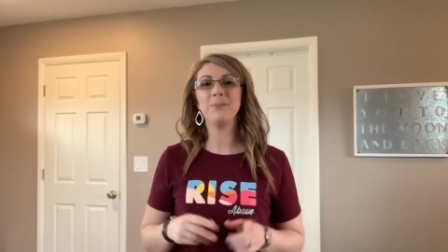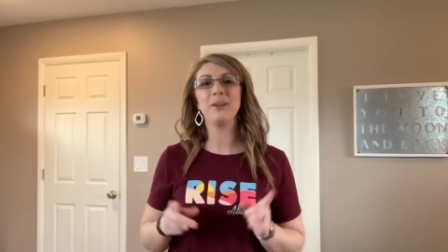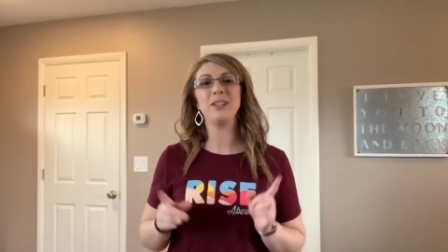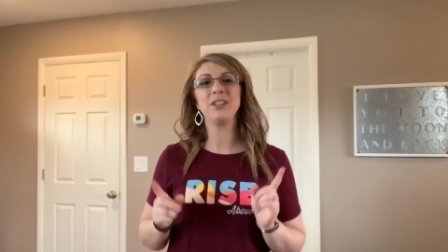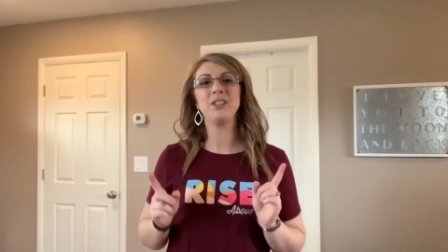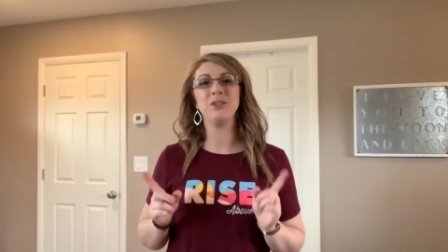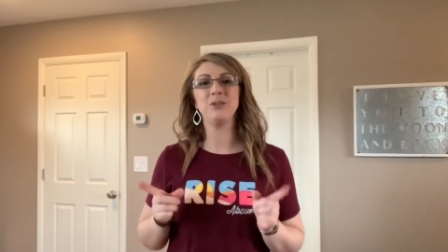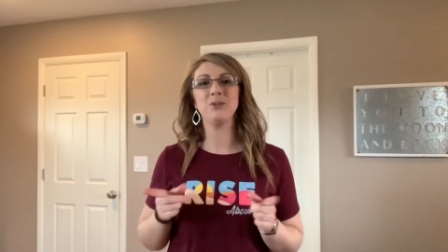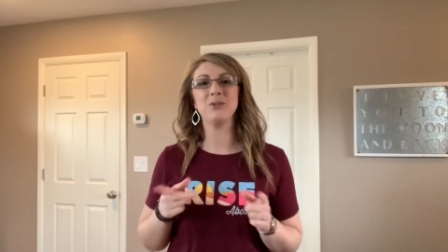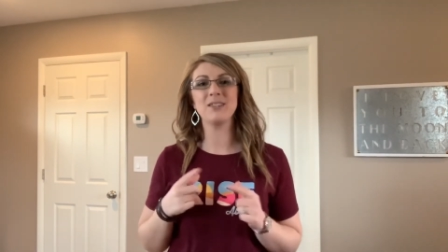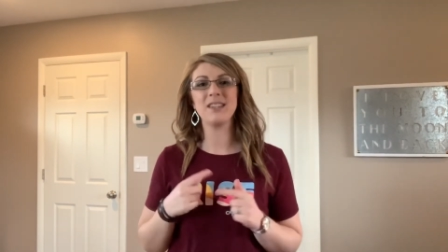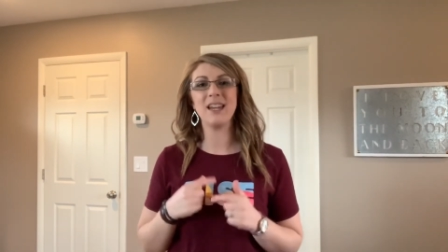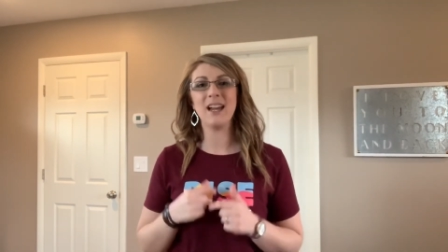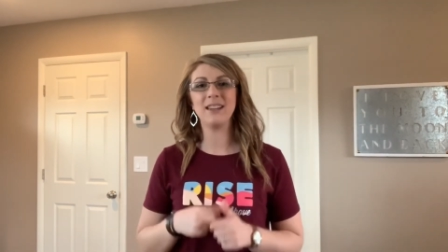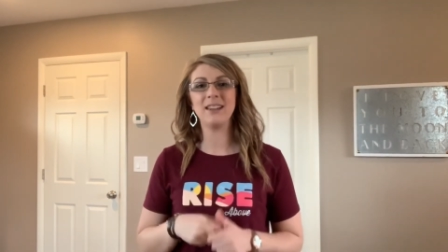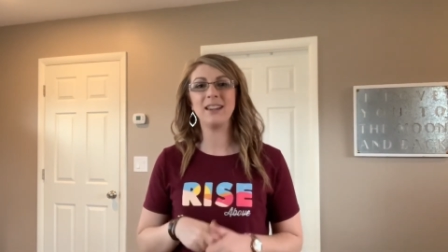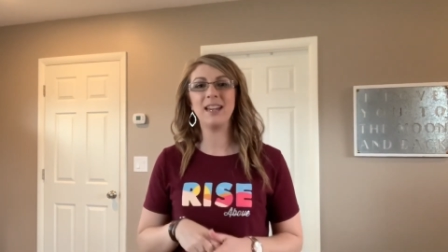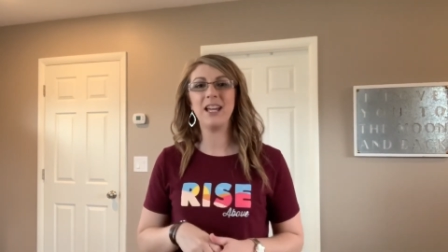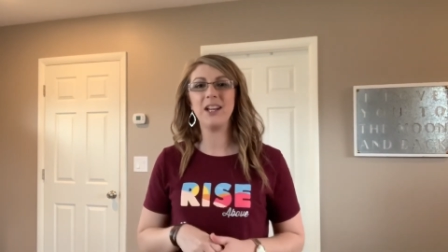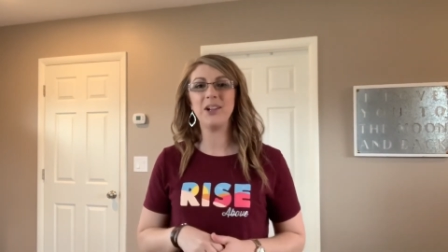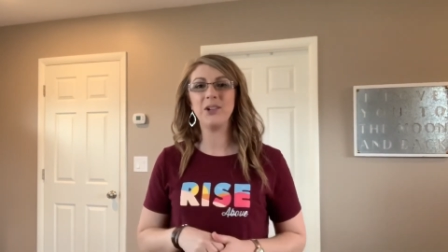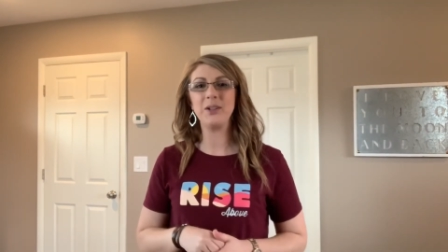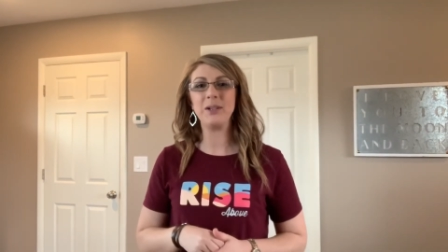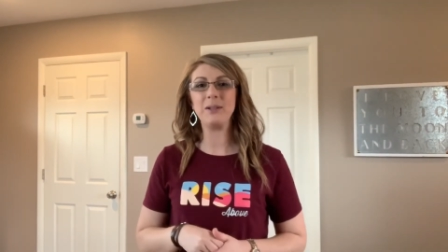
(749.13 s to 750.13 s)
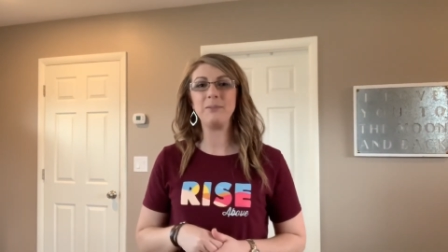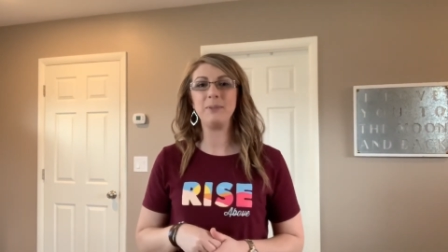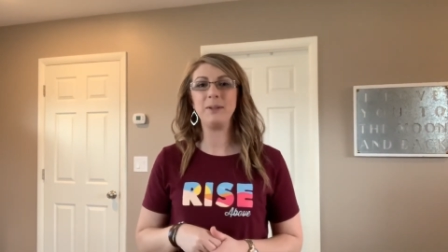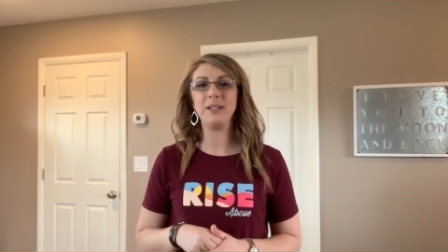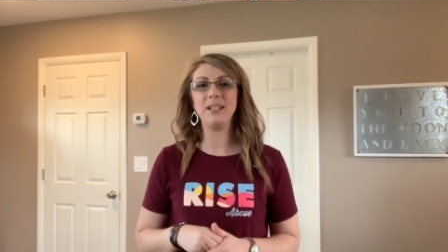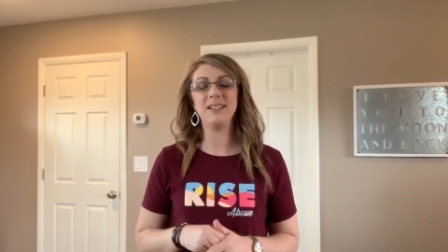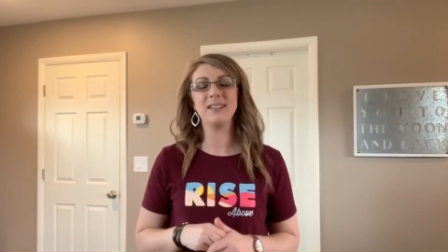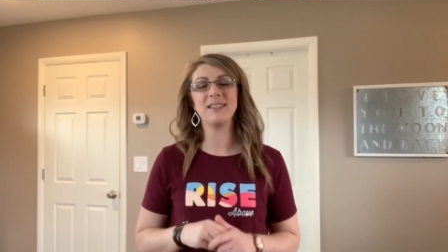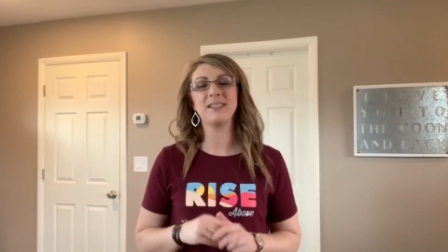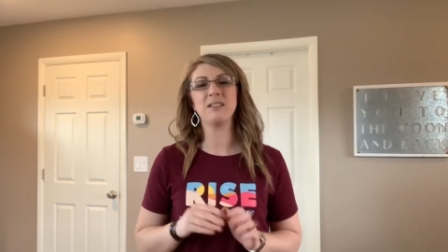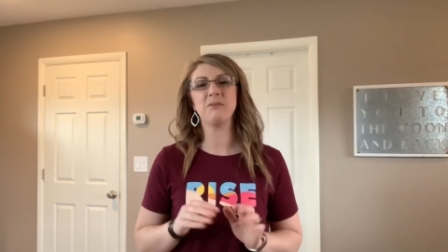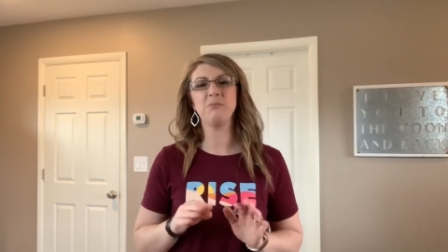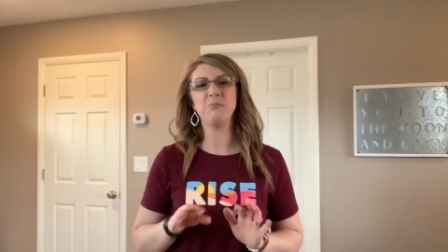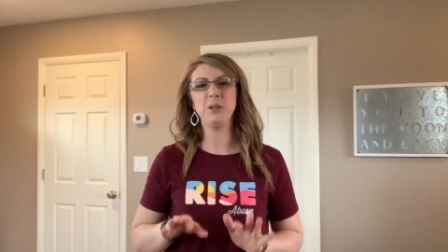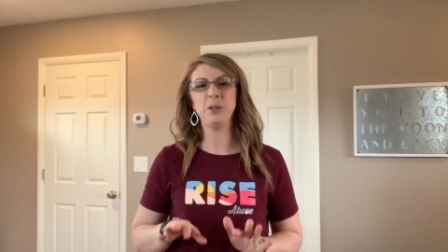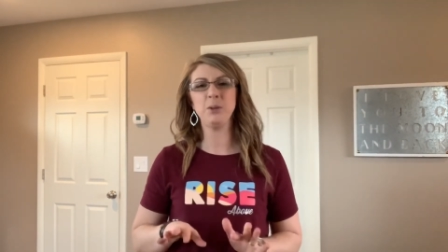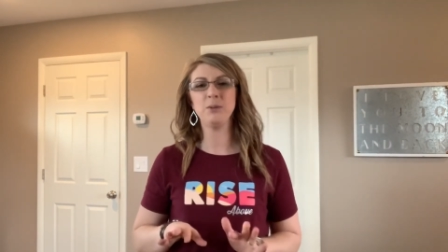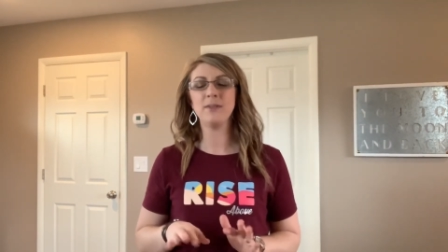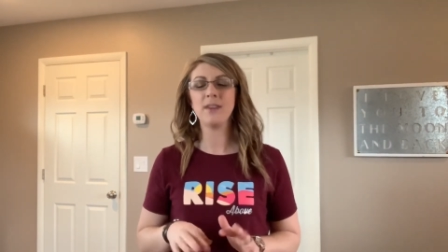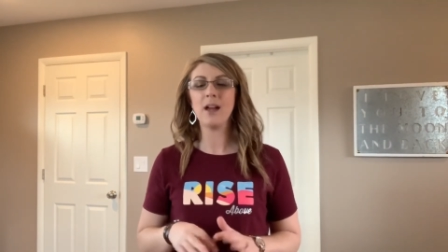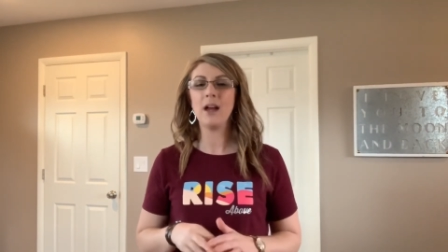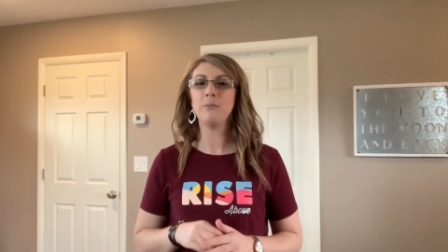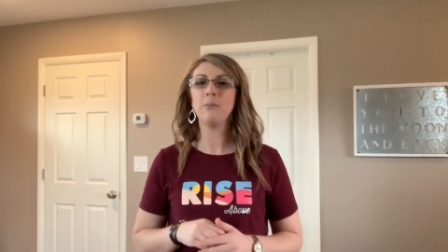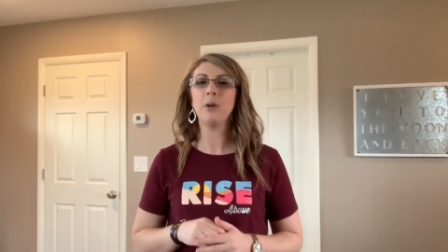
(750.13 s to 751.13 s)
but use that layering piece to
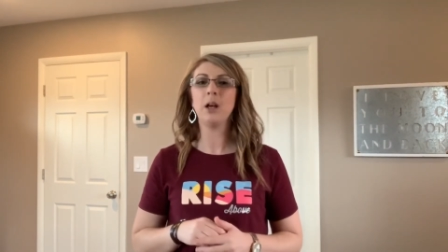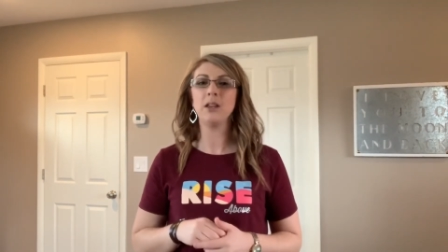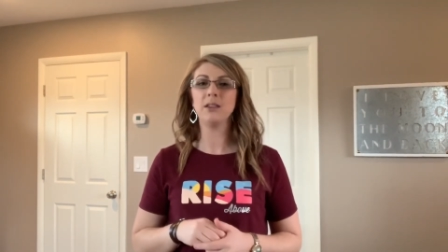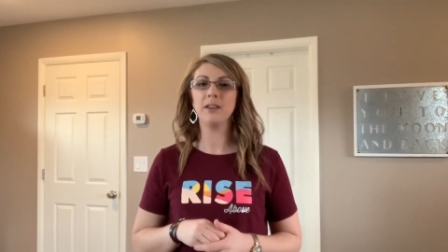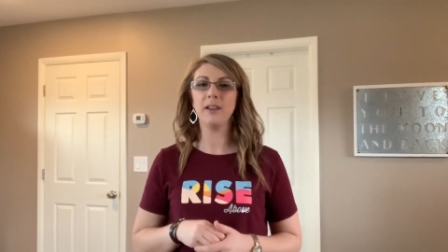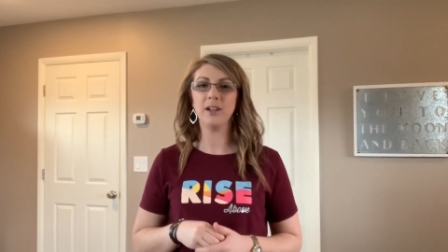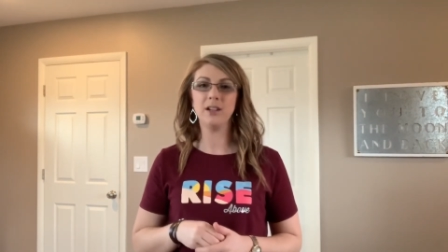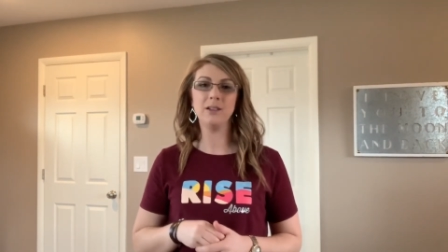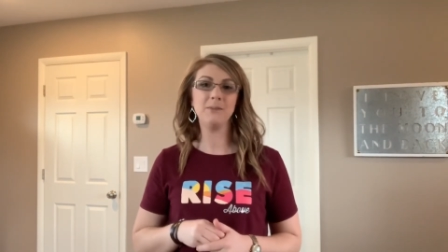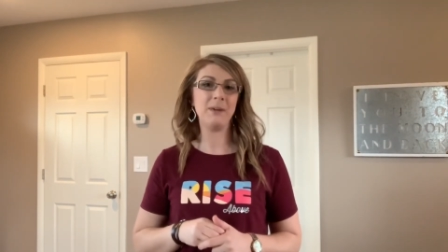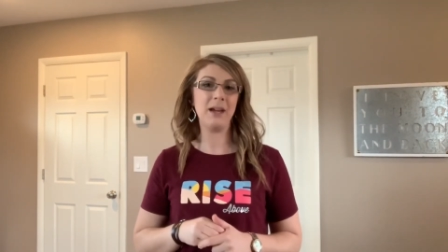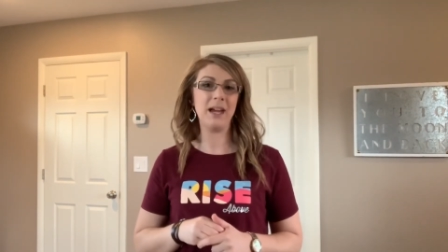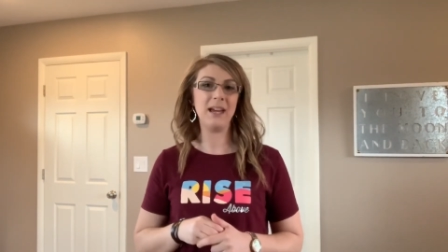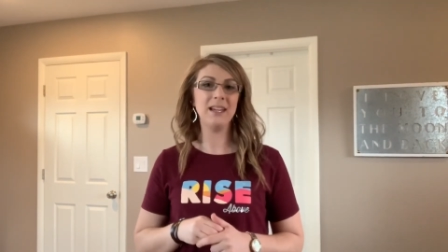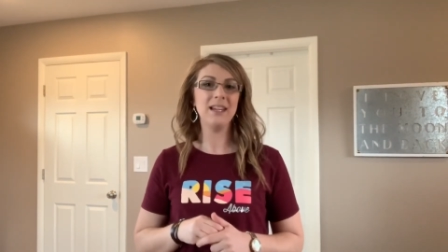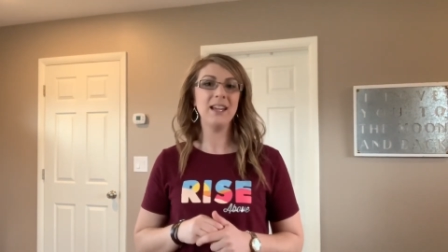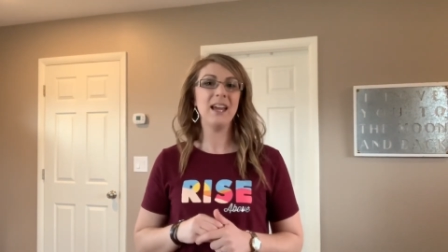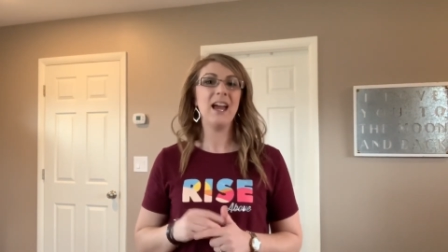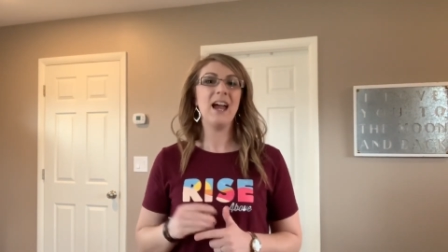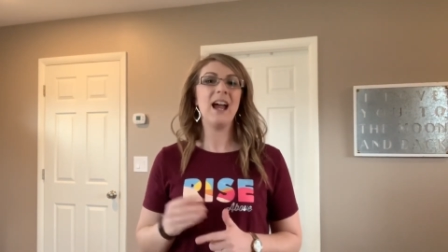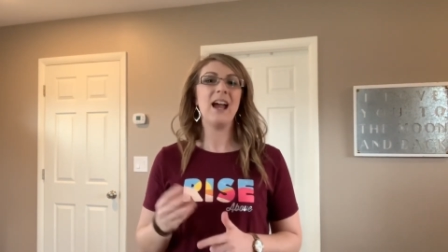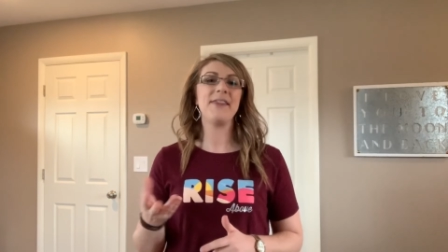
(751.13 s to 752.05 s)
mute them a little bit.